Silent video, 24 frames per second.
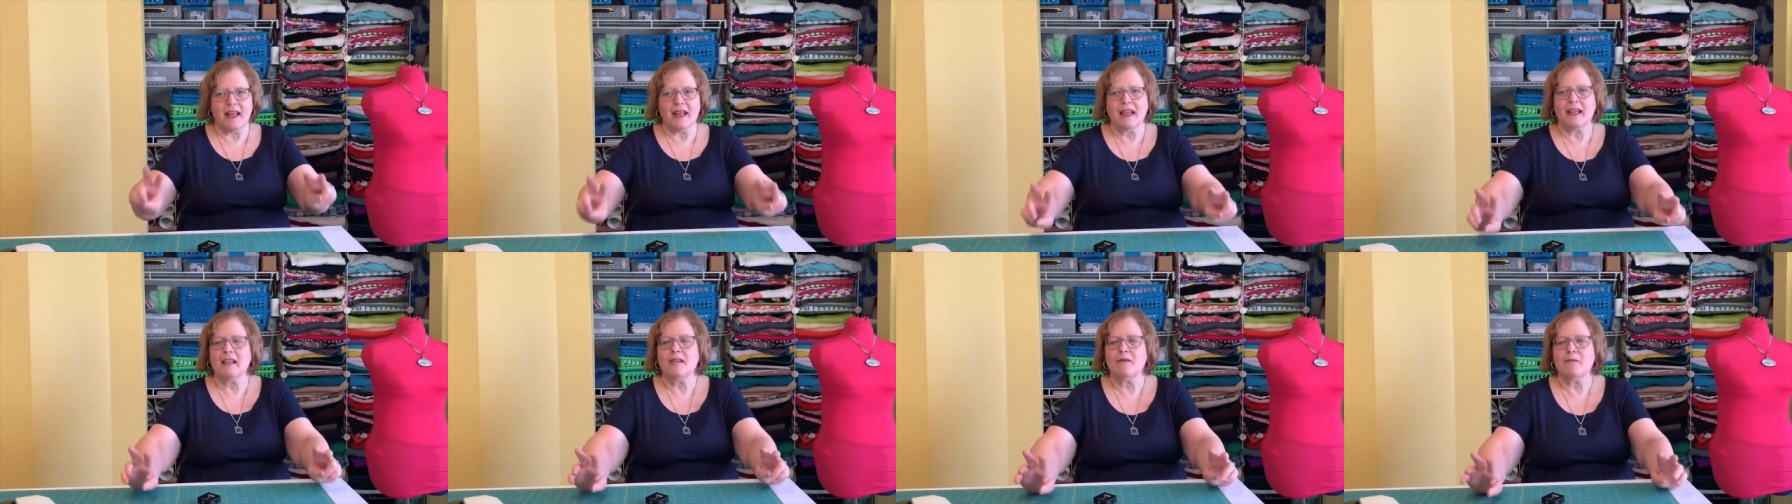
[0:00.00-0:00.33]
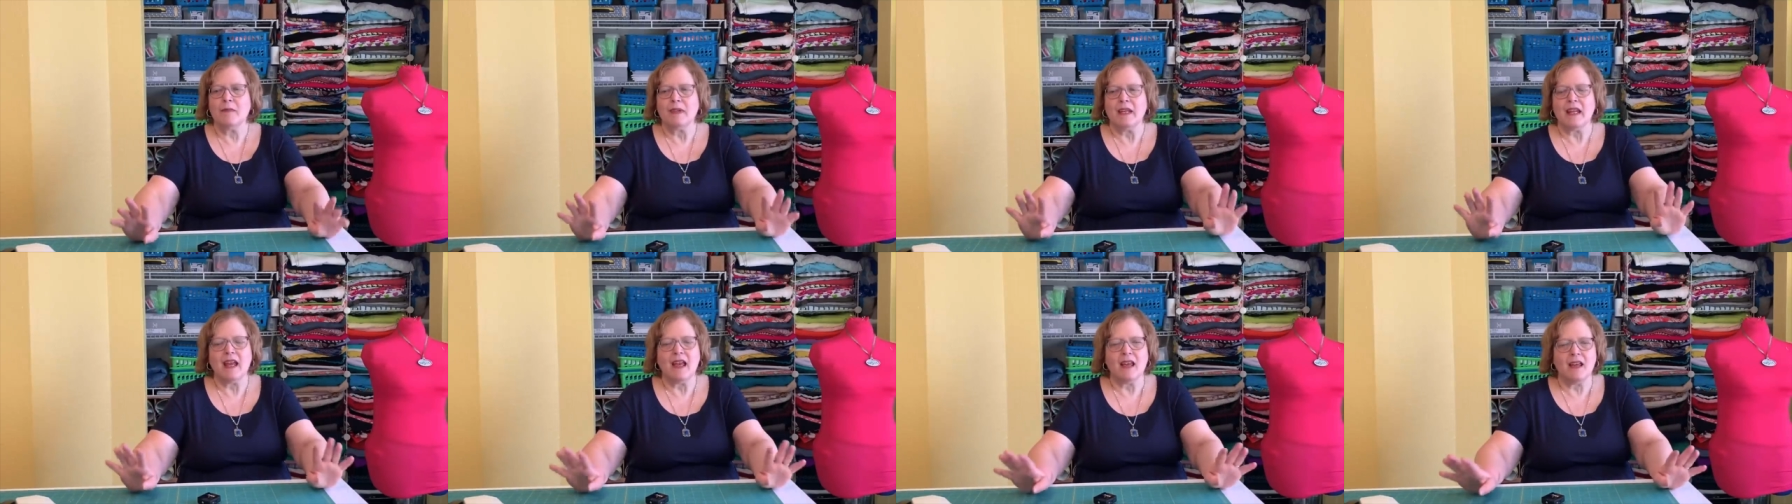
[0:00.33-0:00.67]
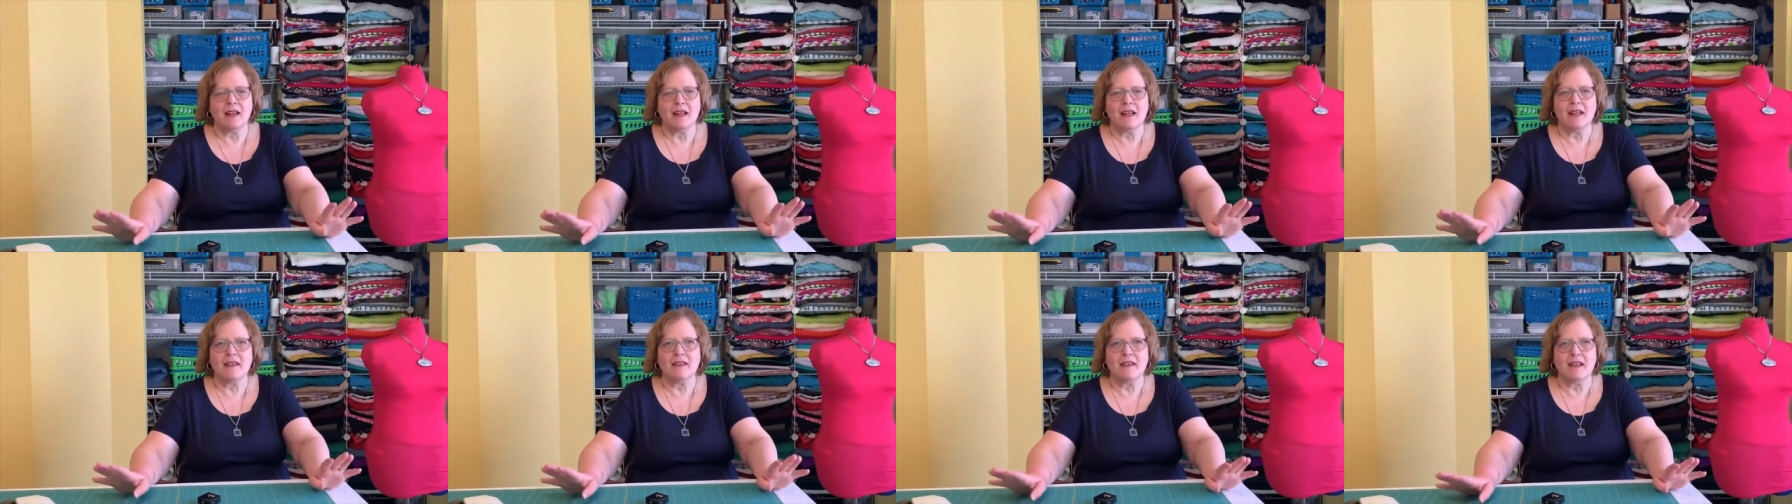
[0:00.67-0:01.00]
It can be
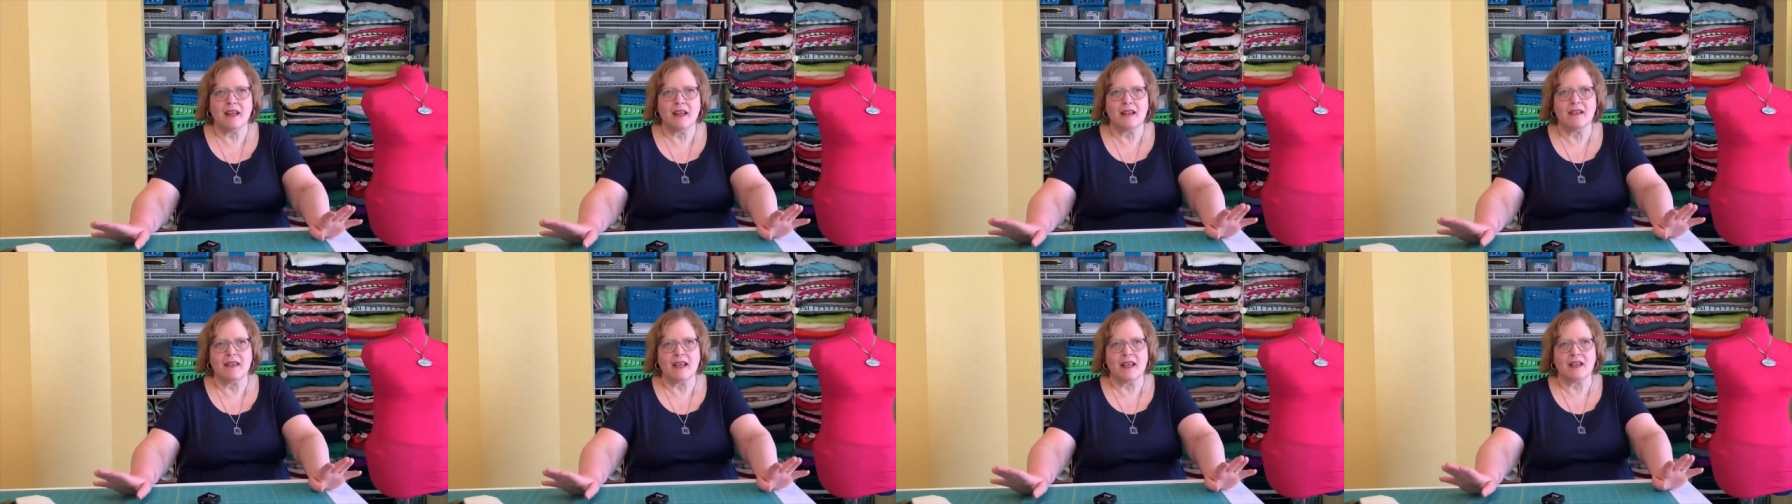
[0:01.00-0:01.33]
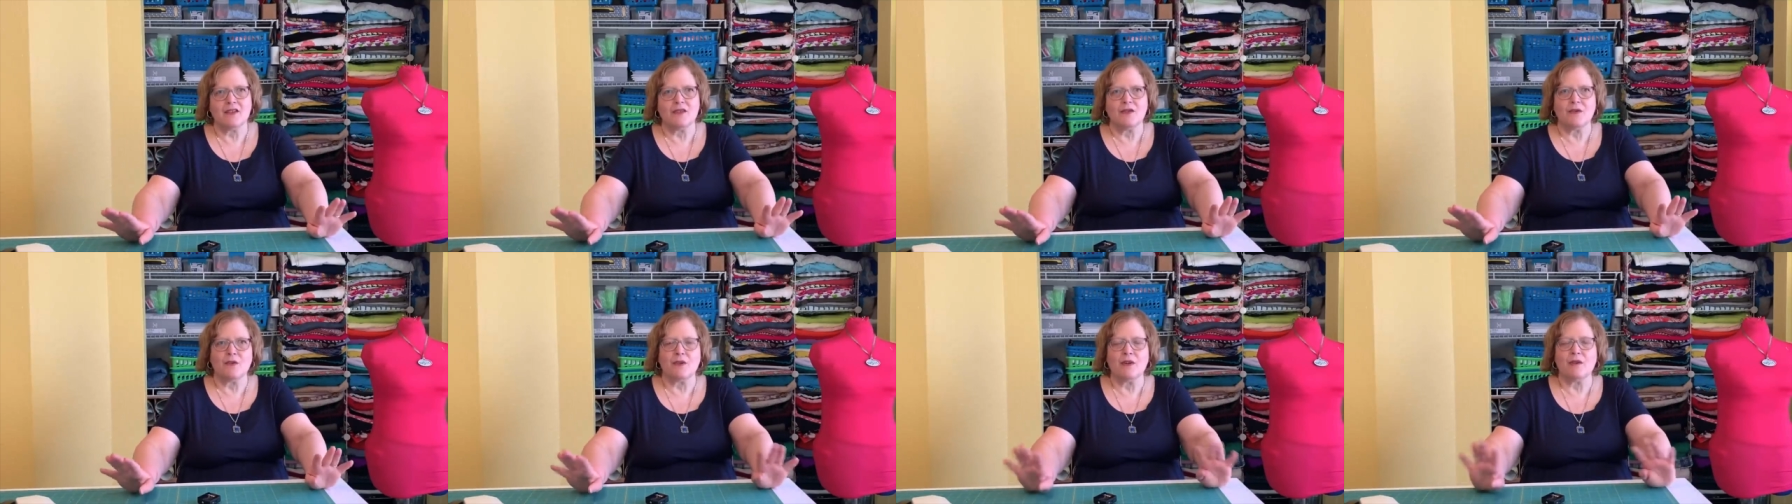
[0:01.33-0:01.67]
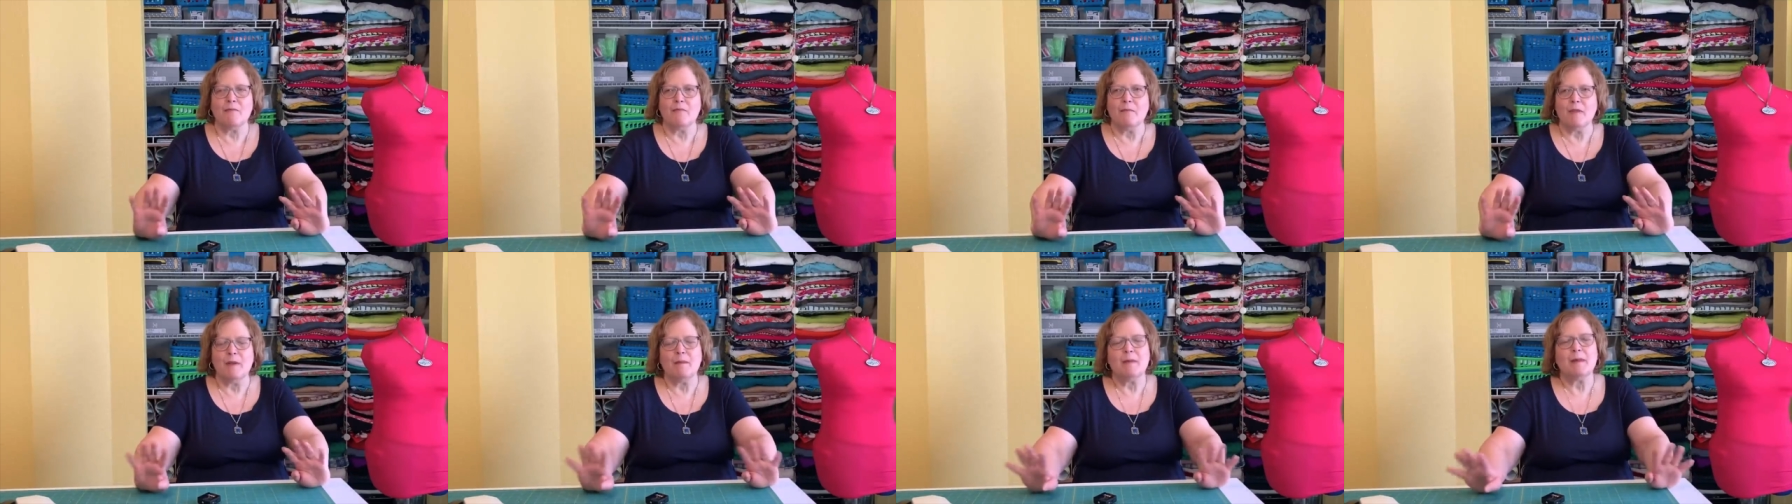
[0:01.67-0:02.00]
anything that sort of
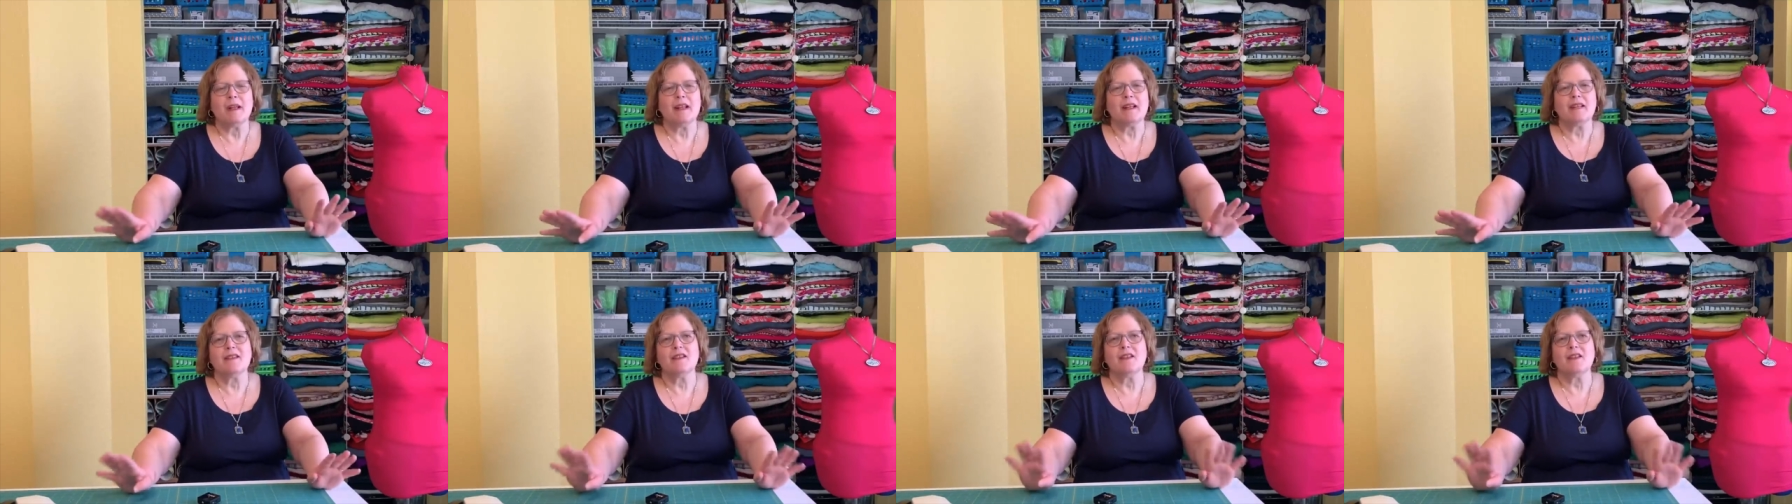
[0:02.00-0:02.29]
mimics